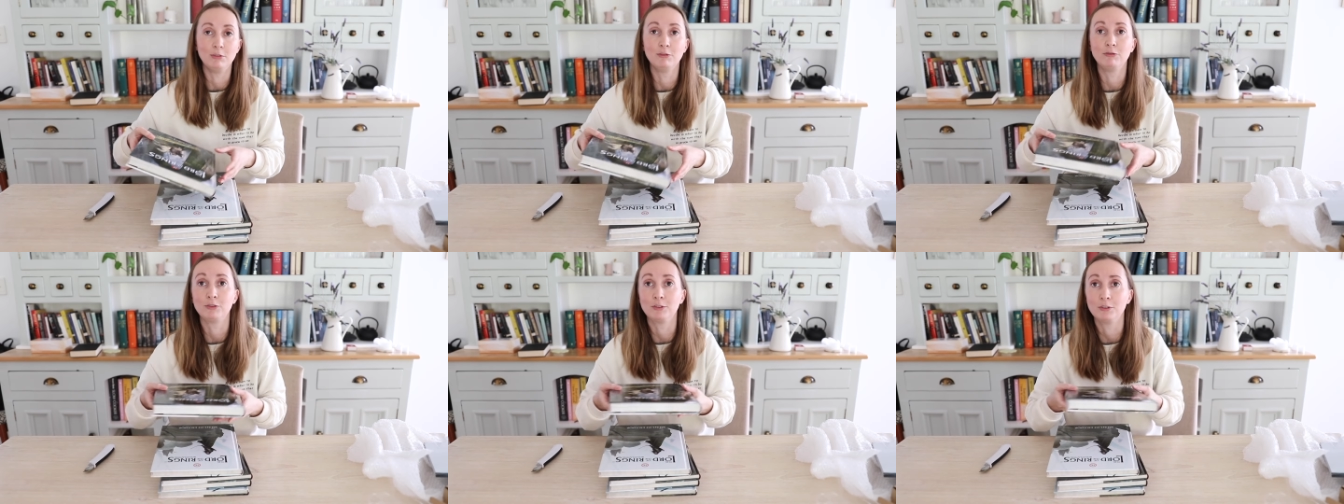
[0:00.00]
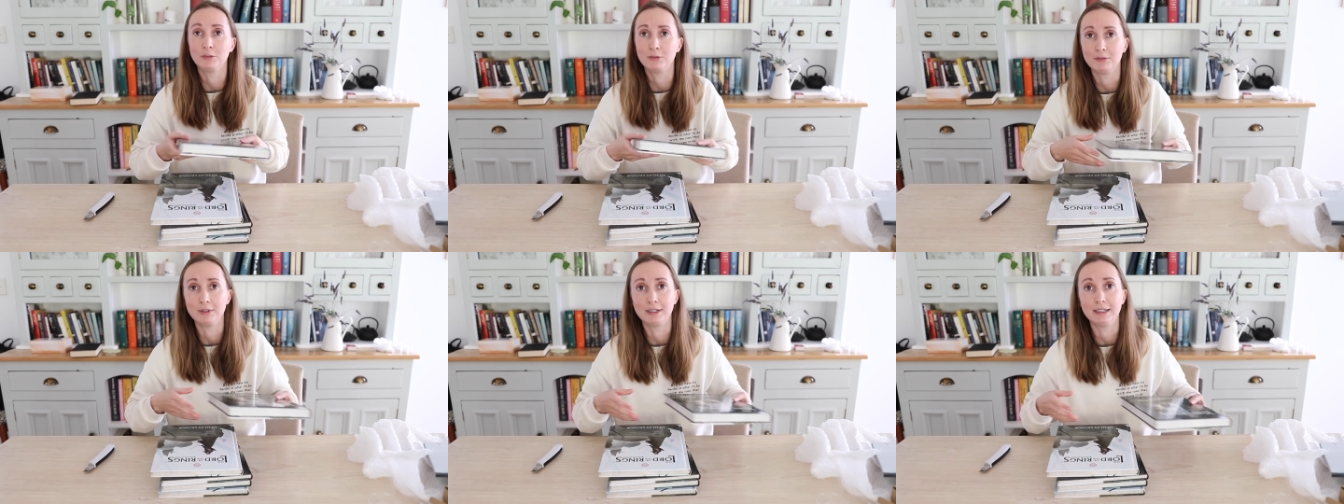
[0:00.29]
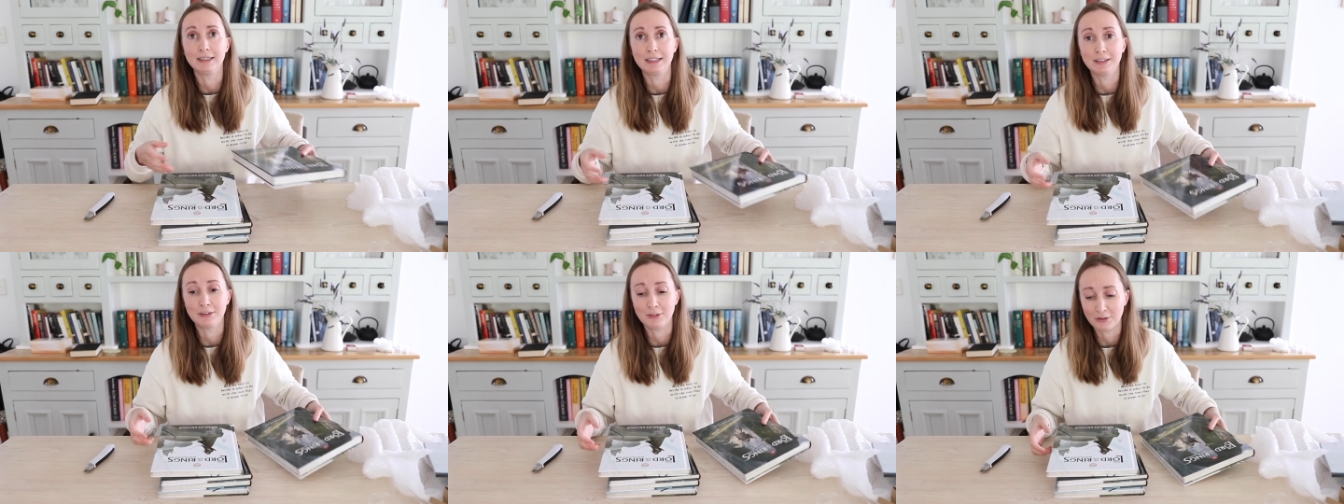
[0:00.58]
for a
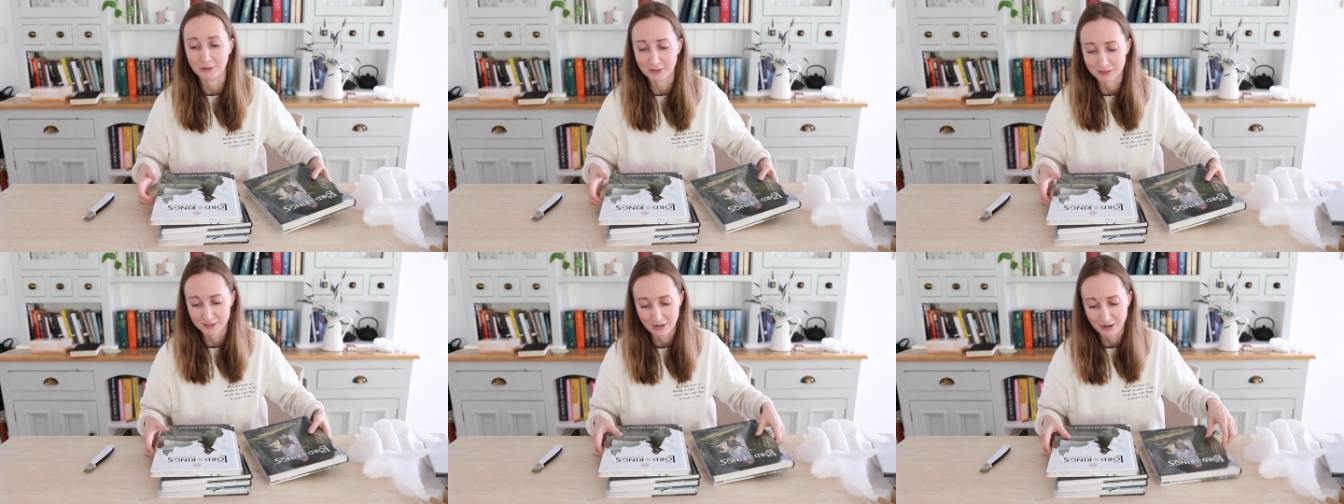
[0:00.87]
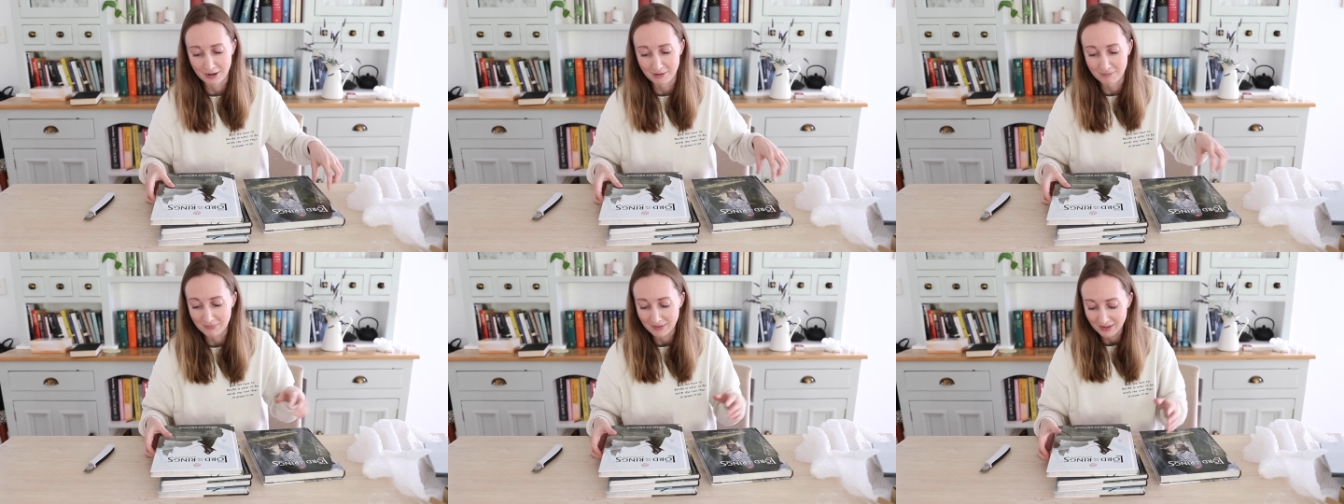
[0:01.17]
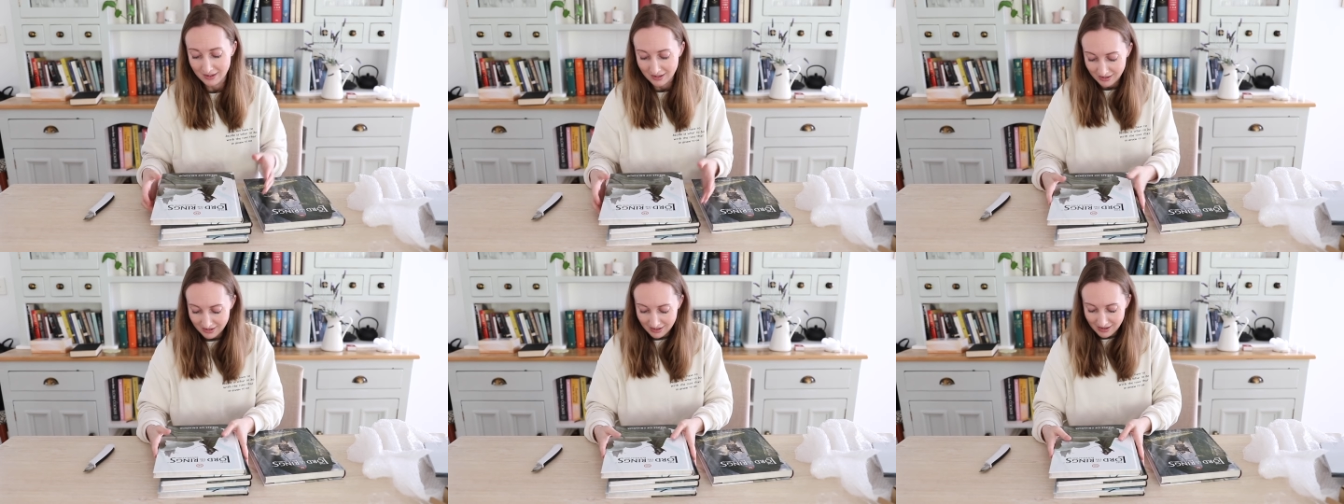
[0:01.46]
really long time.
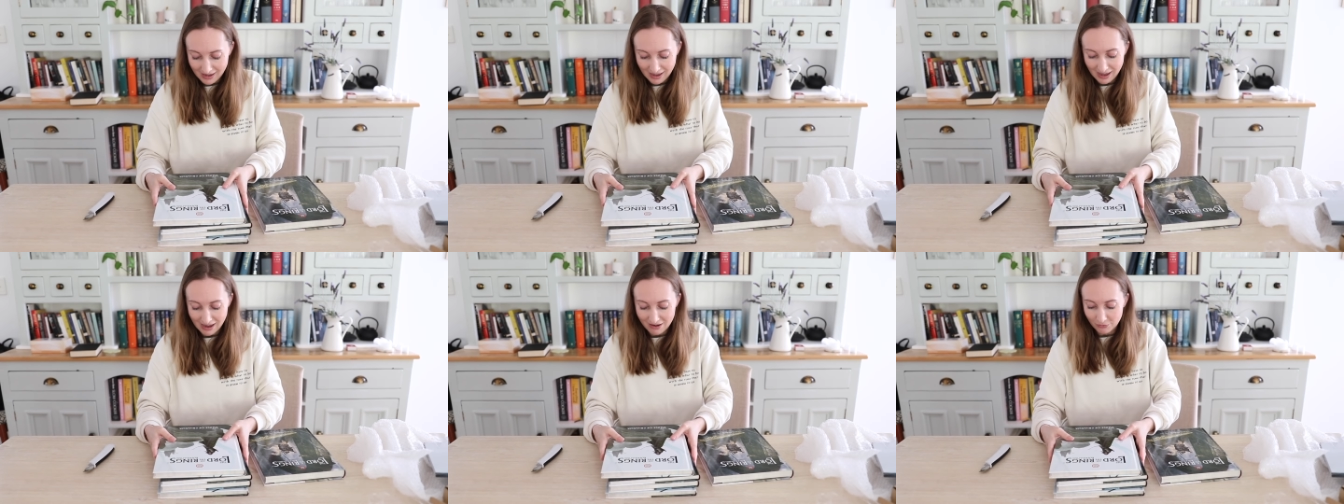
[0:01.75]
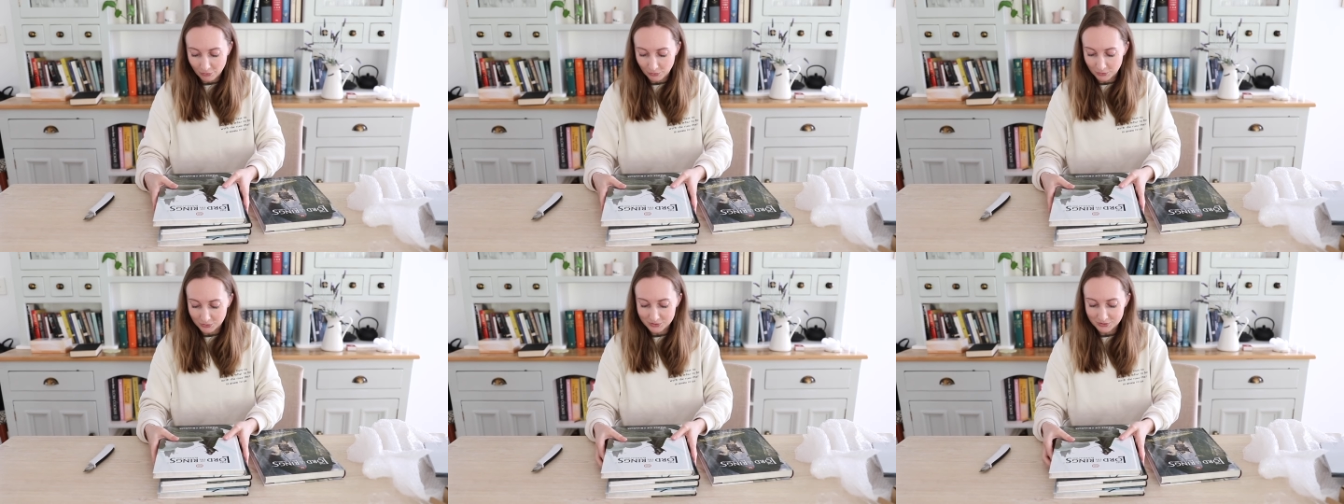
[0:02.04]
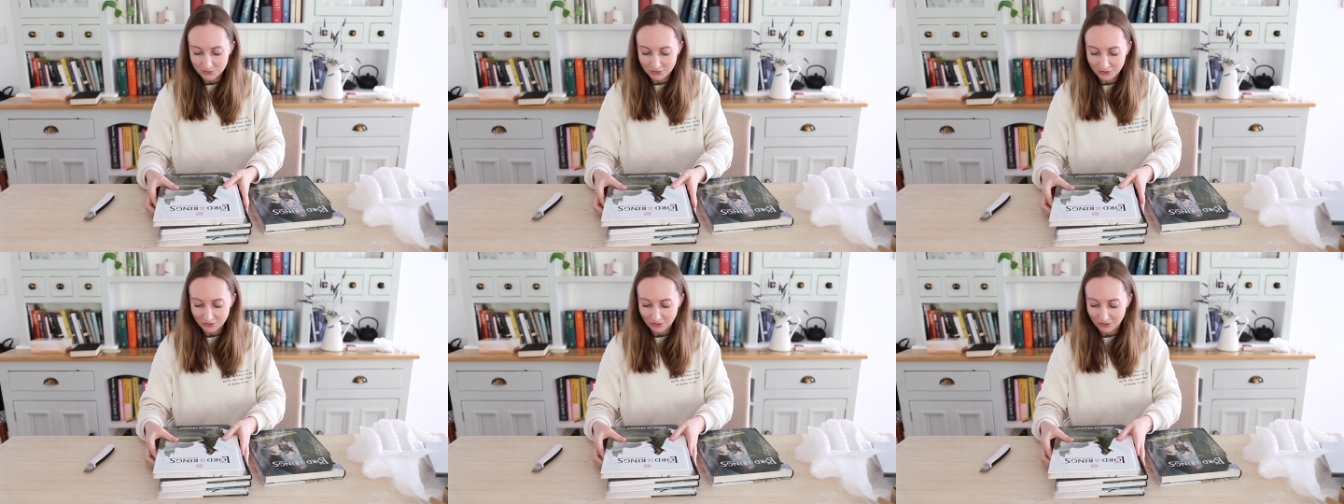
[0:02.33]
I've
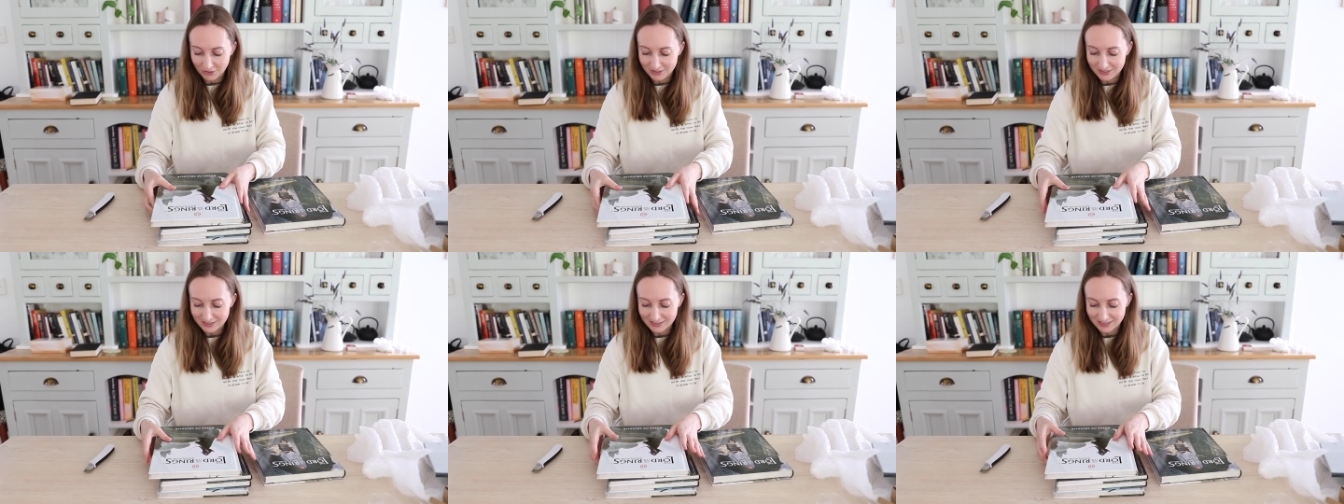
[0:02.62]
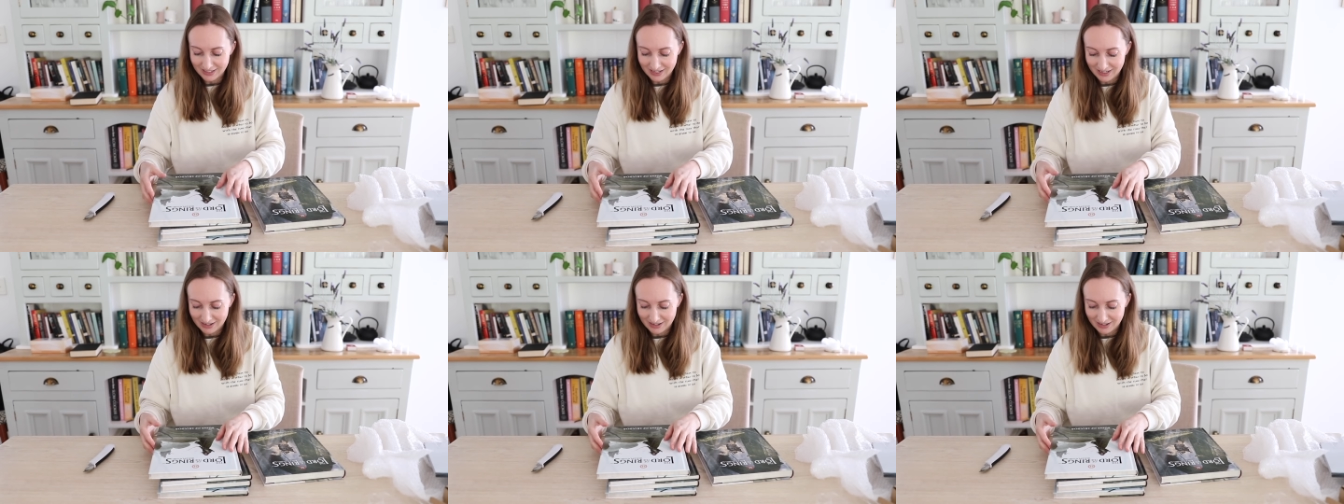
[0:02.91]
also got,